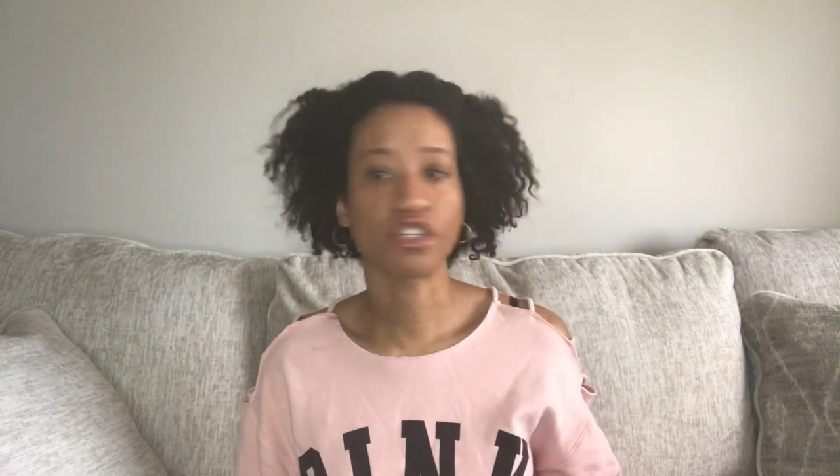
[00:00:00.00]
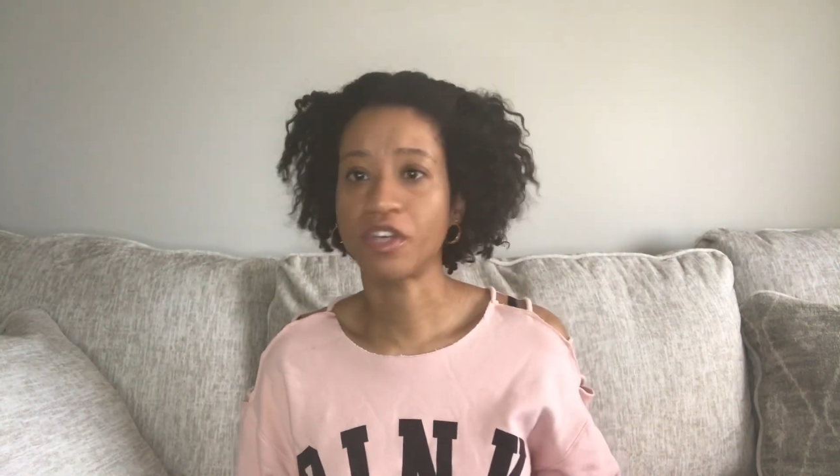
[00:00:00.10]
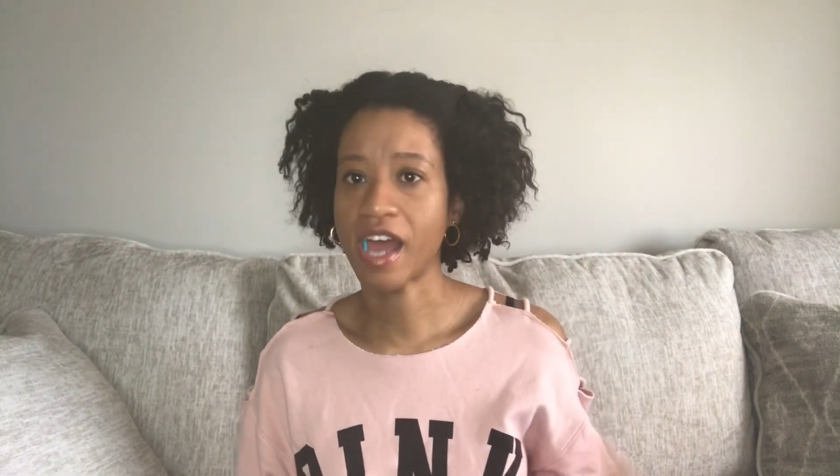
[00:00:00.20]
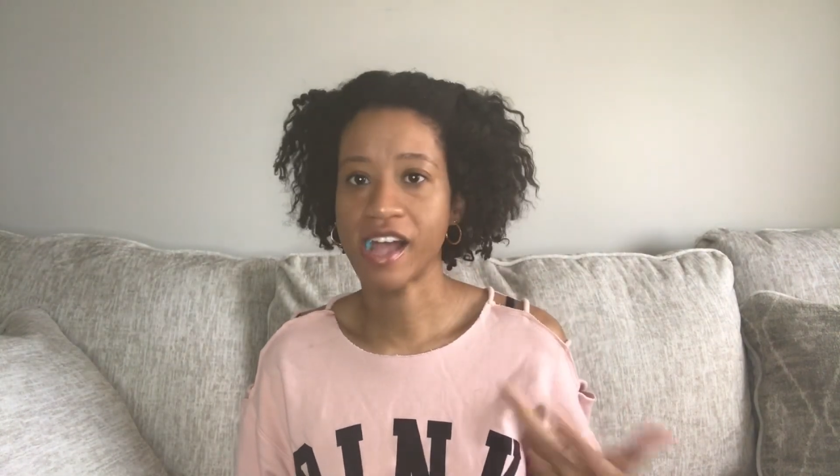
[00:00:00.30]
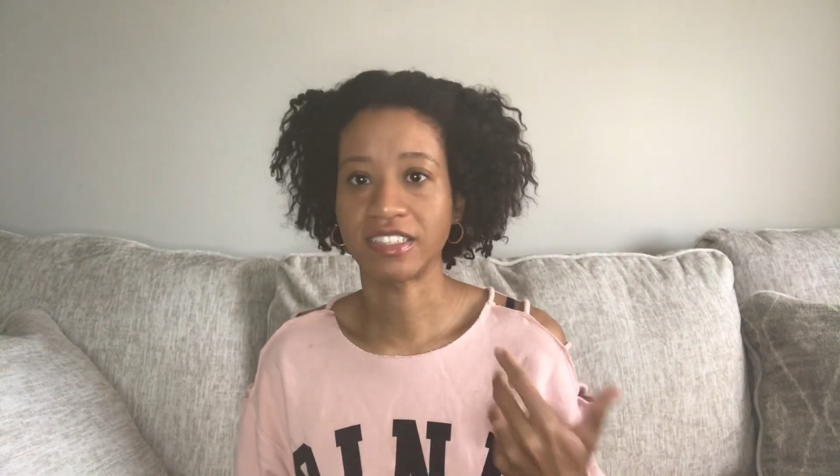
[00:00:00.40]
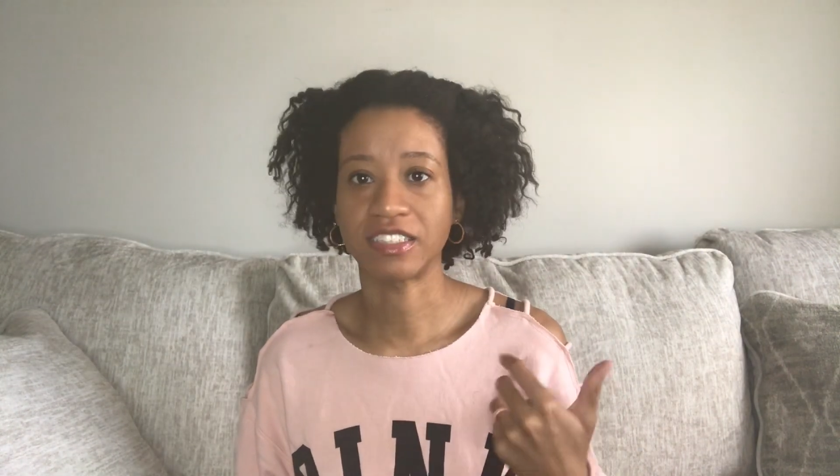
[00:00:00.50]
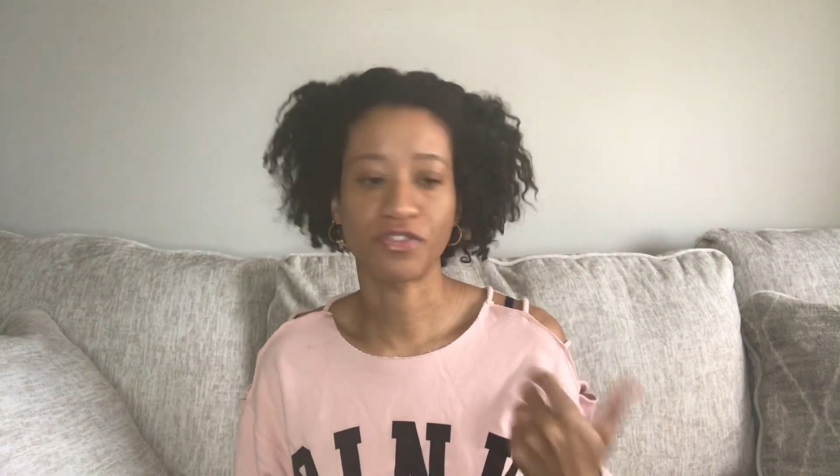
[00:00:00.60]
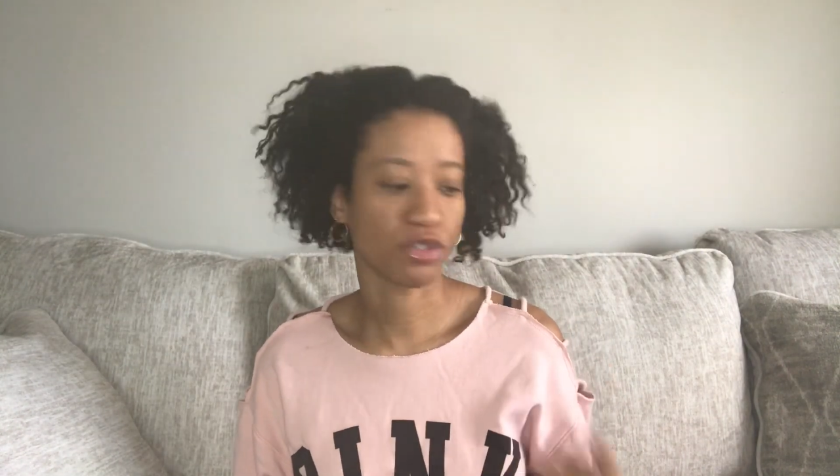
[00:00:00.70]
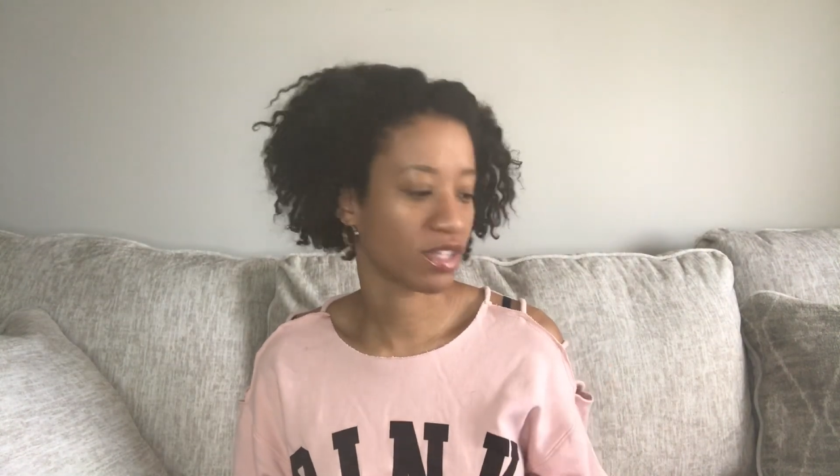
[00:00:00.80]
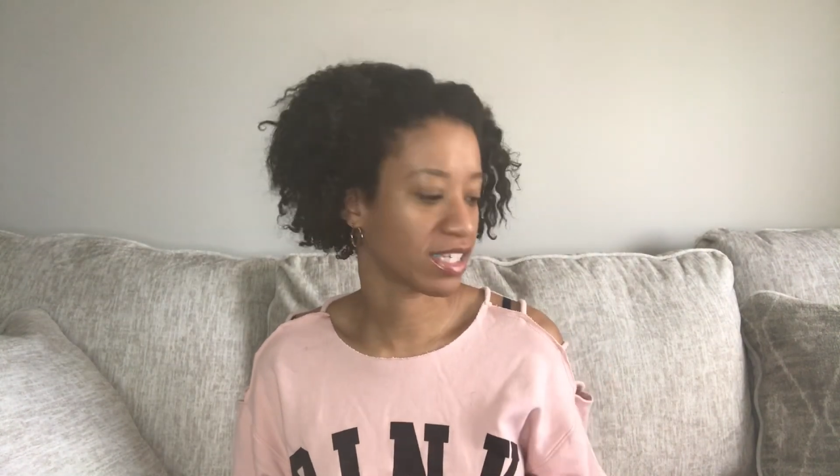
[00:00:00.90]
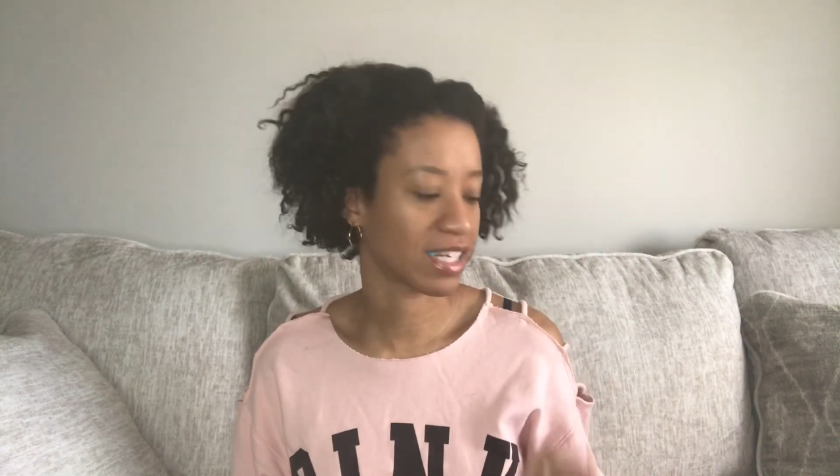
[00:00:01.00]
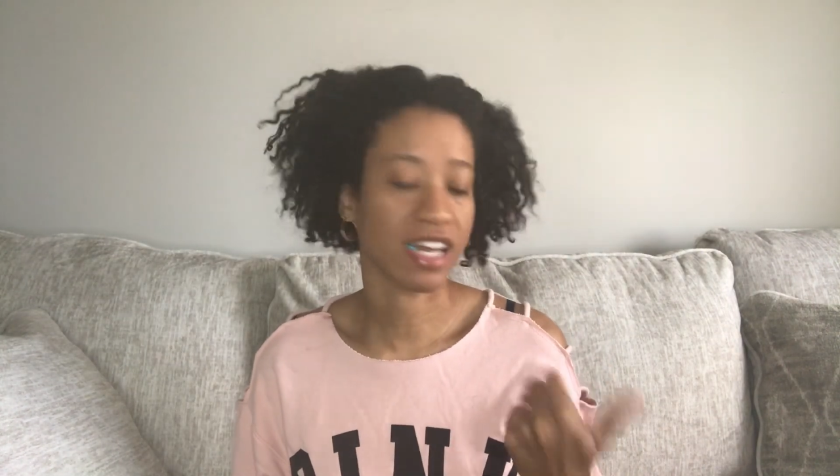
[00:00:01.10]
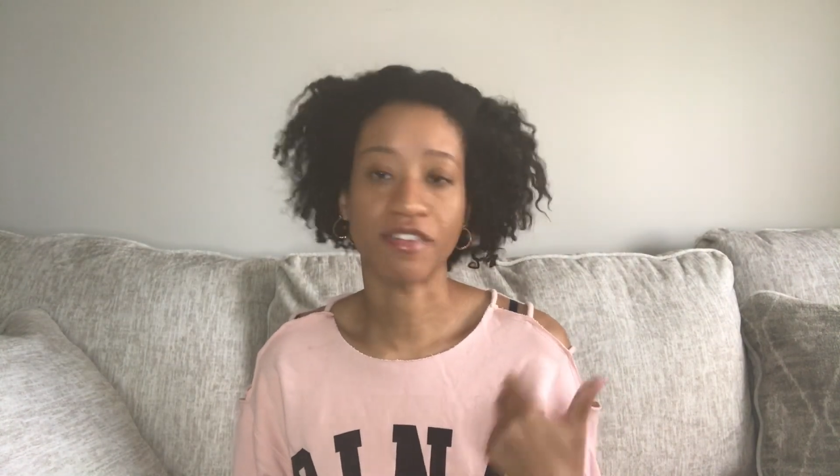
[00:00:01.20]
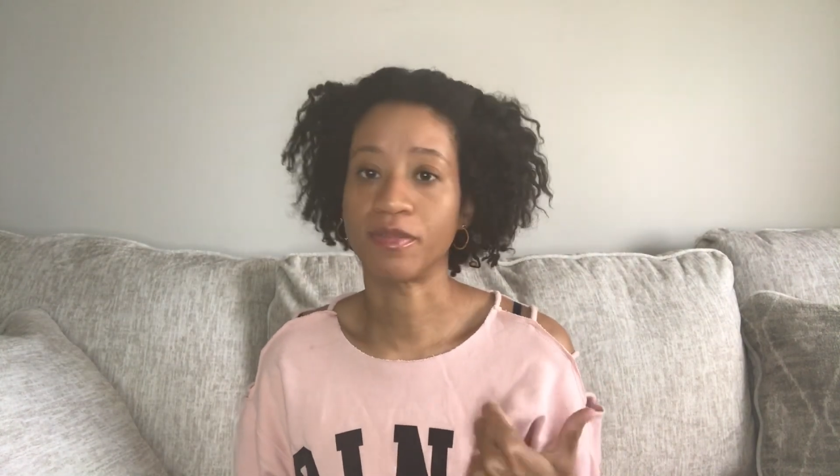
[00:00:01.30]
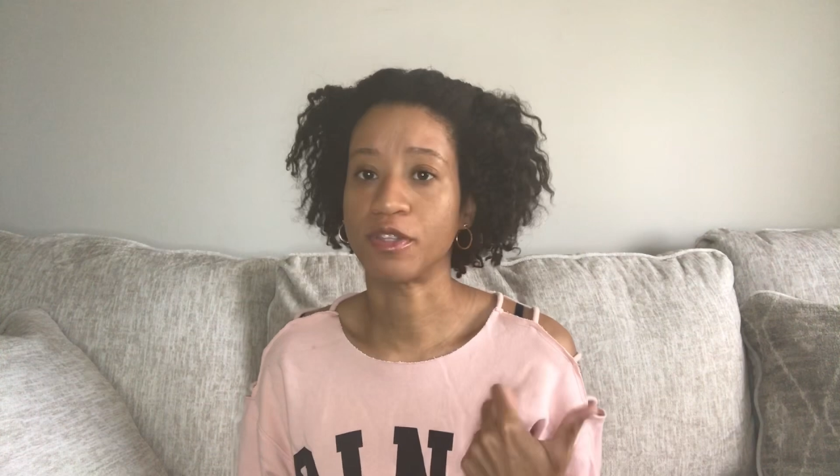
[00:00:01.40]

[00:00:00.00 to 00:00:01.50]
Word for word: guys a few things that i got from the